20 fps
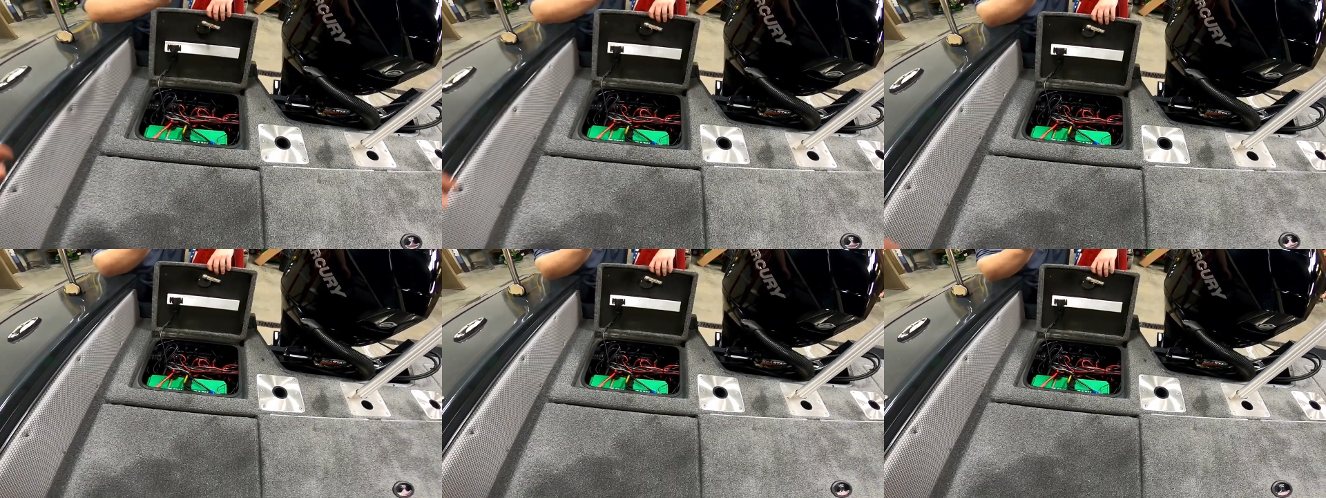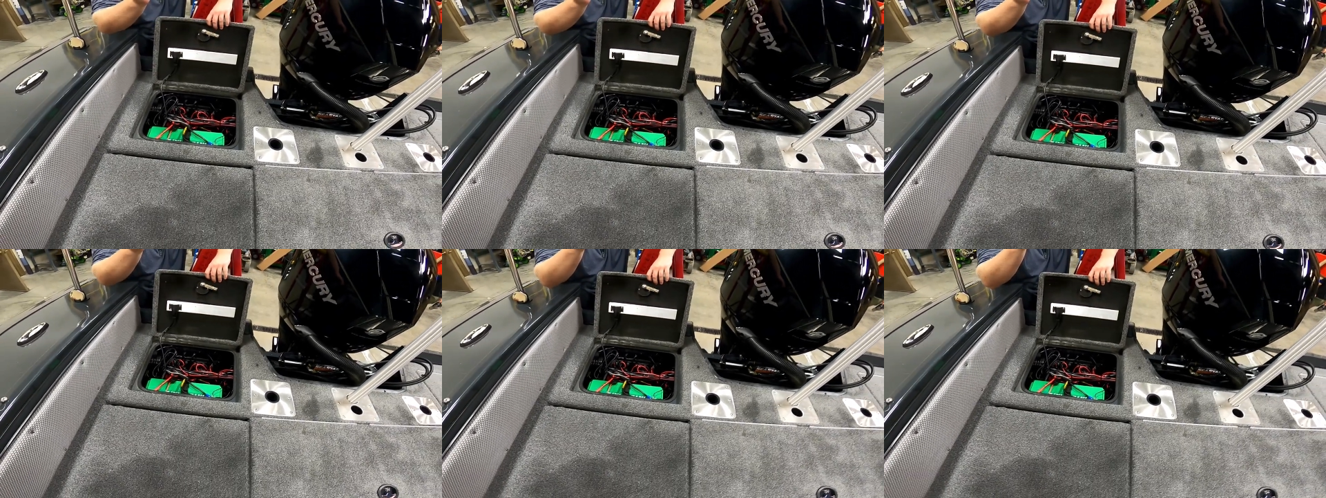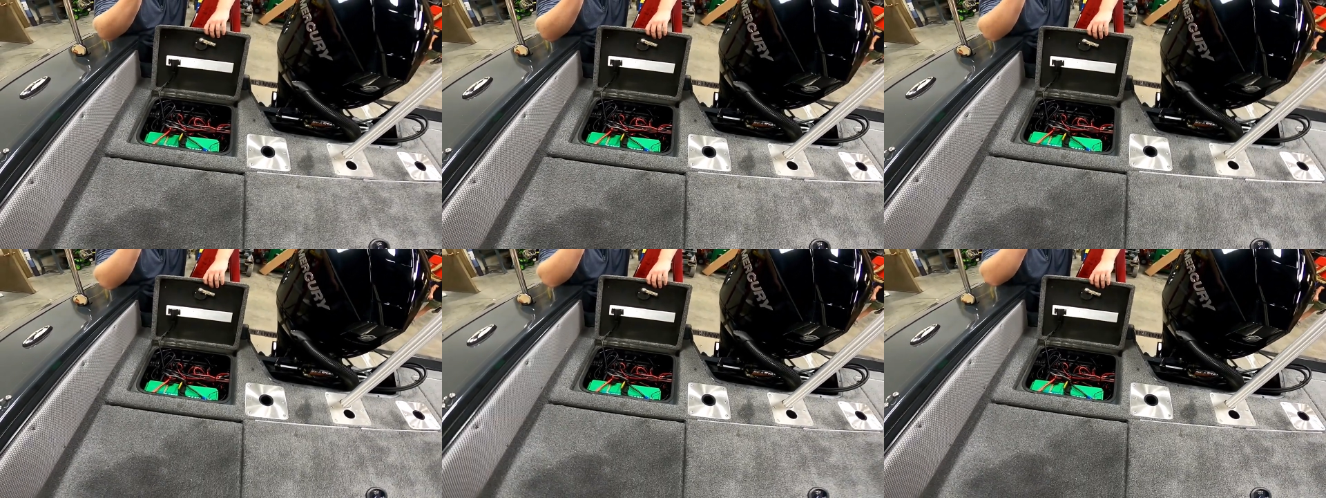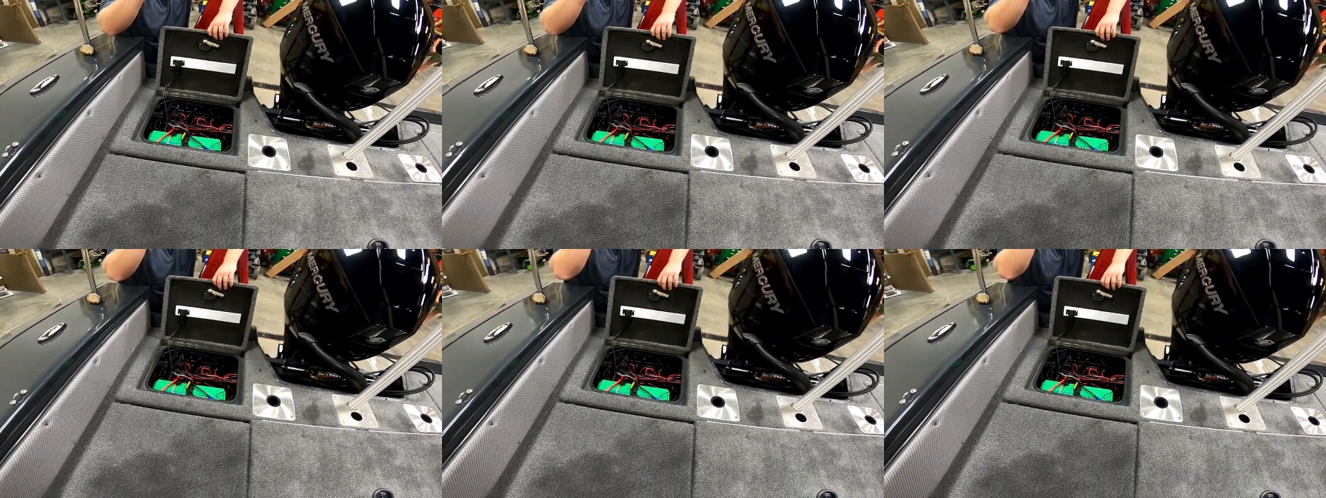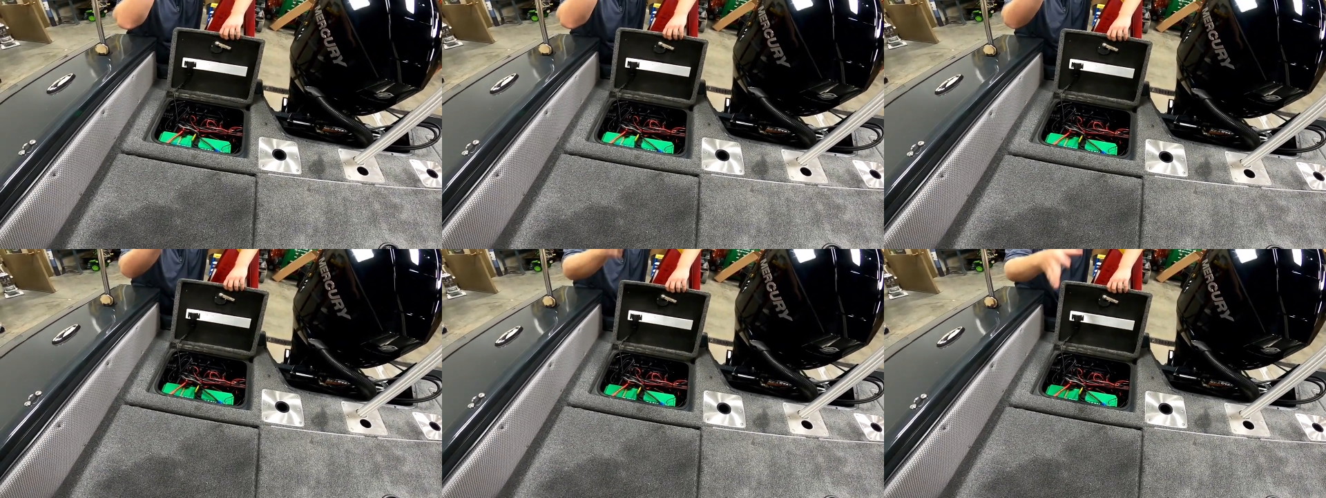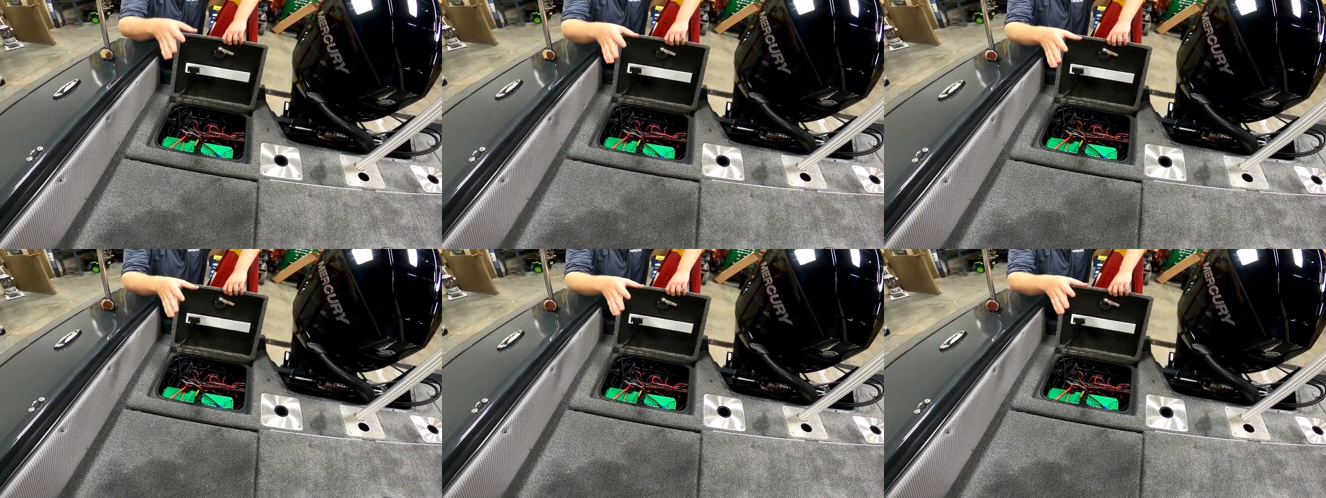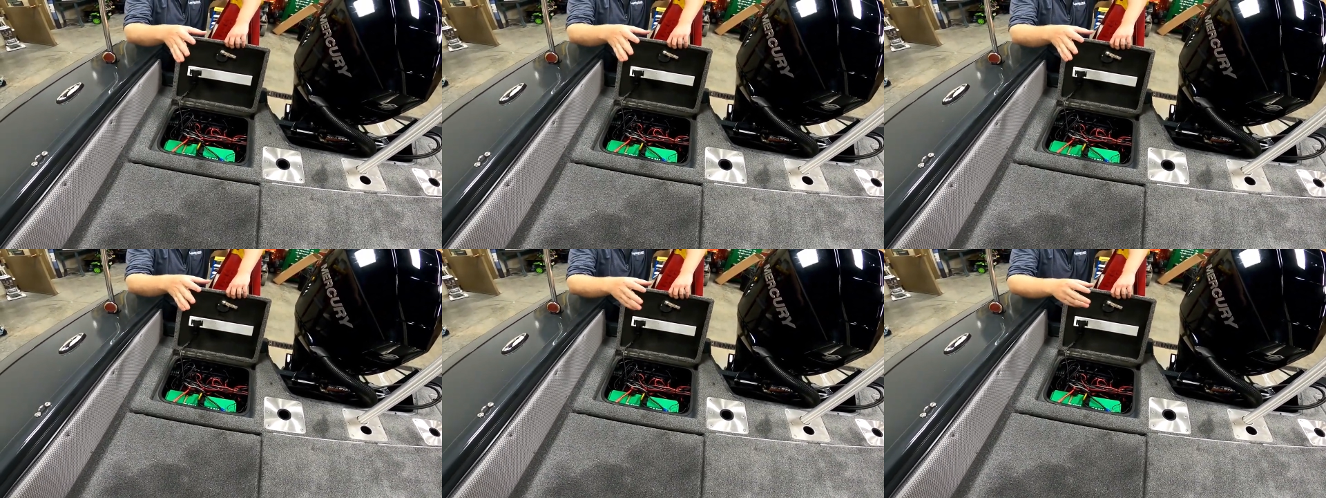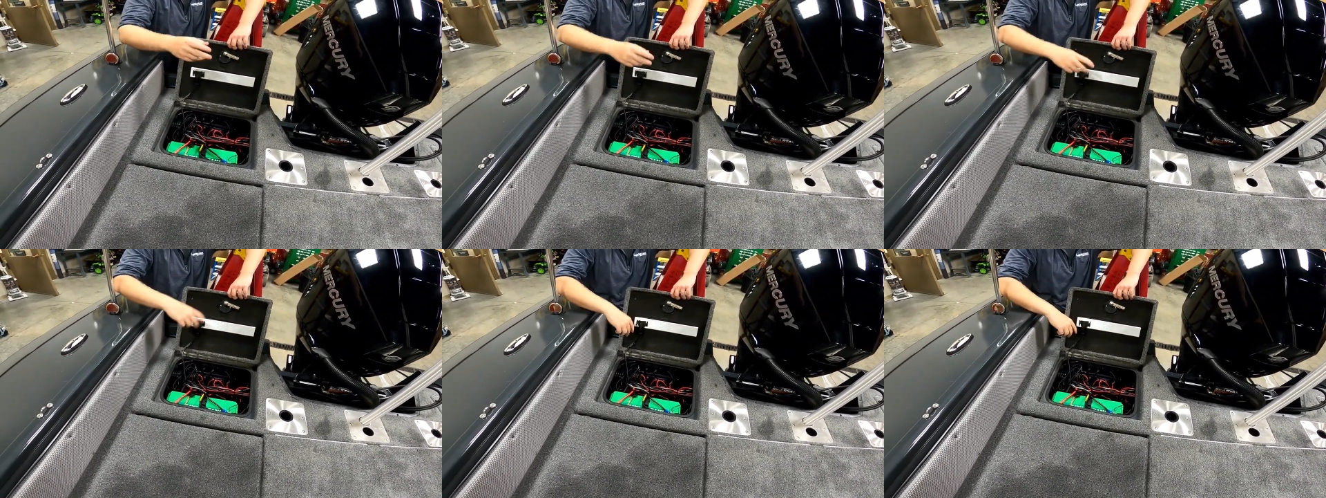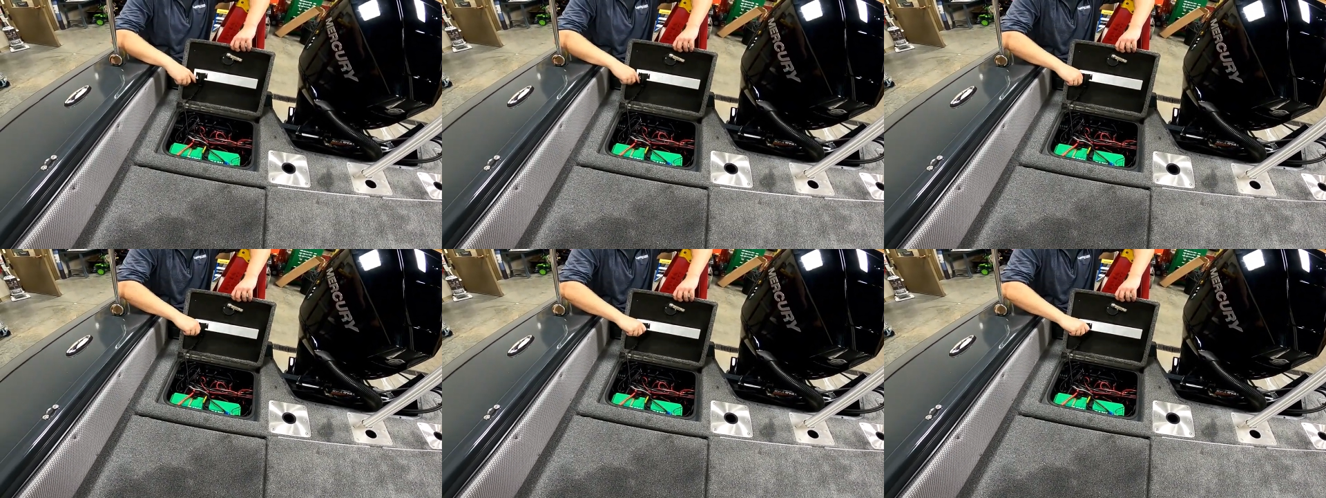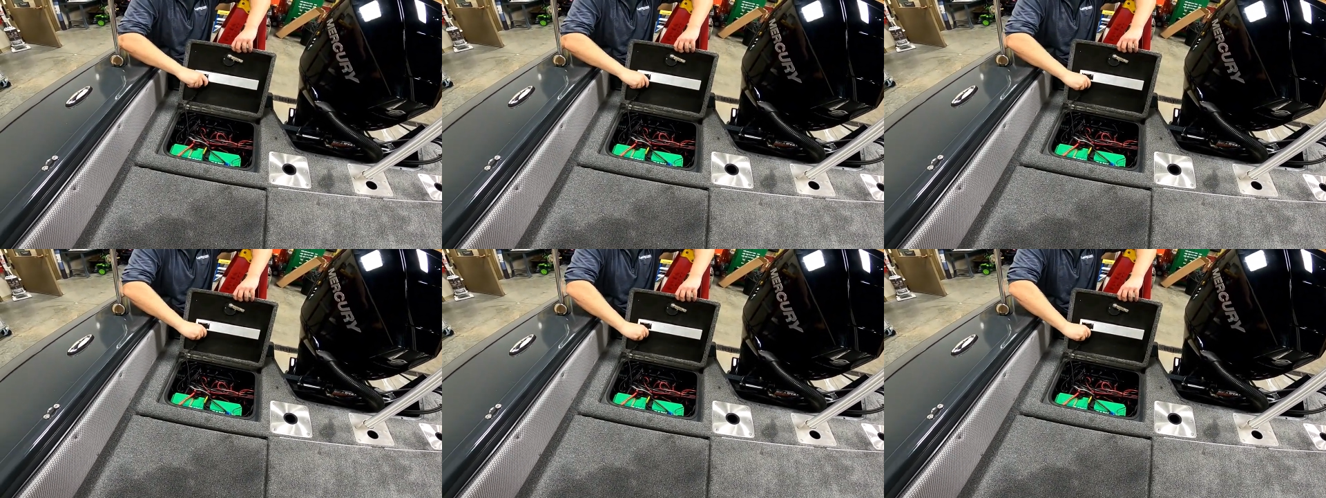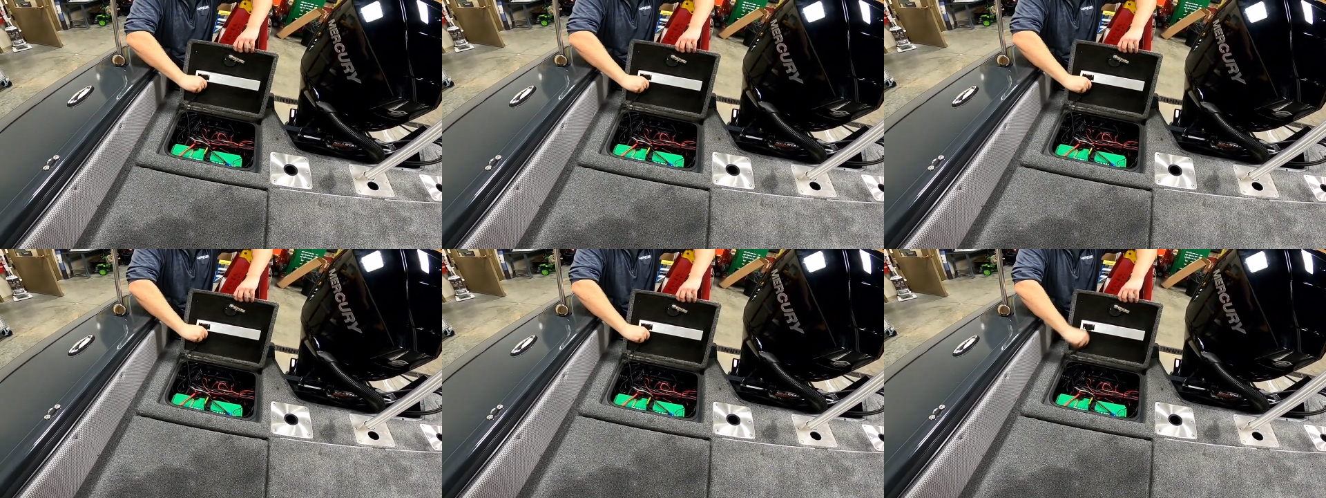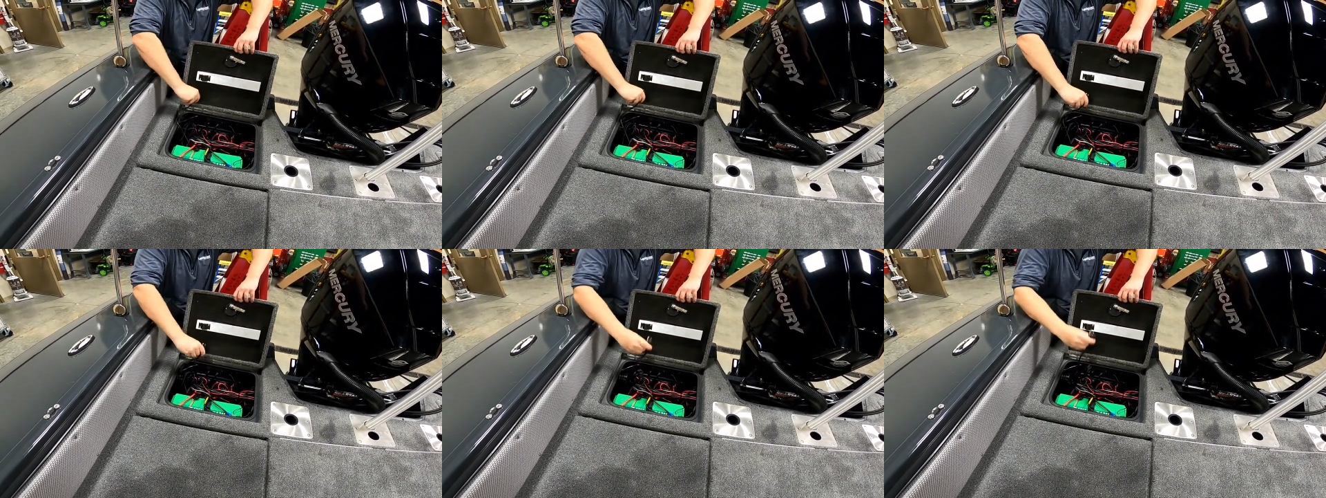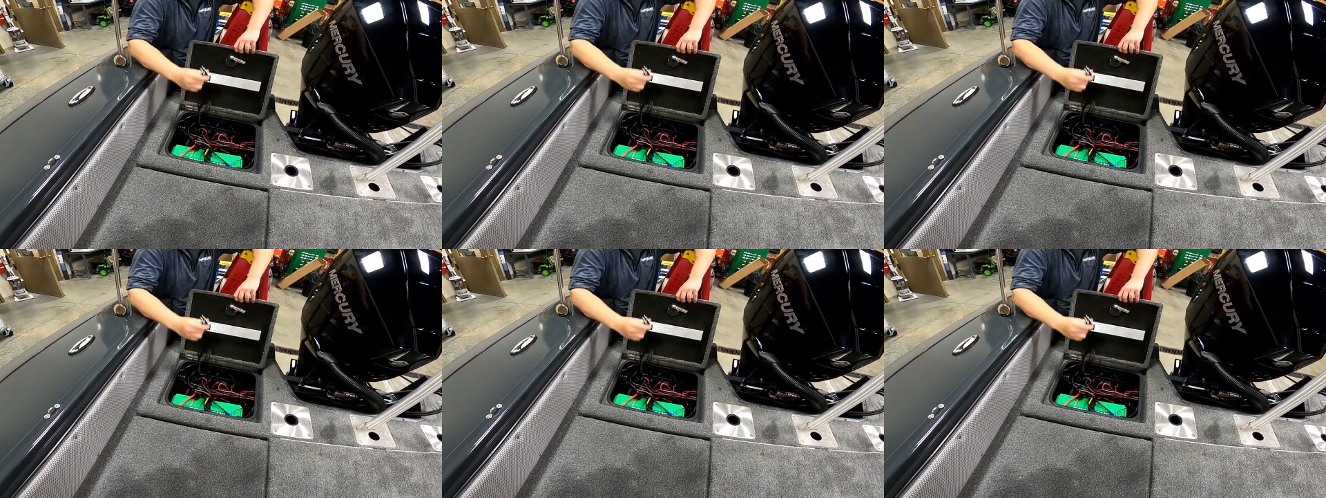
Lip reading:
[unreadable: no face in view]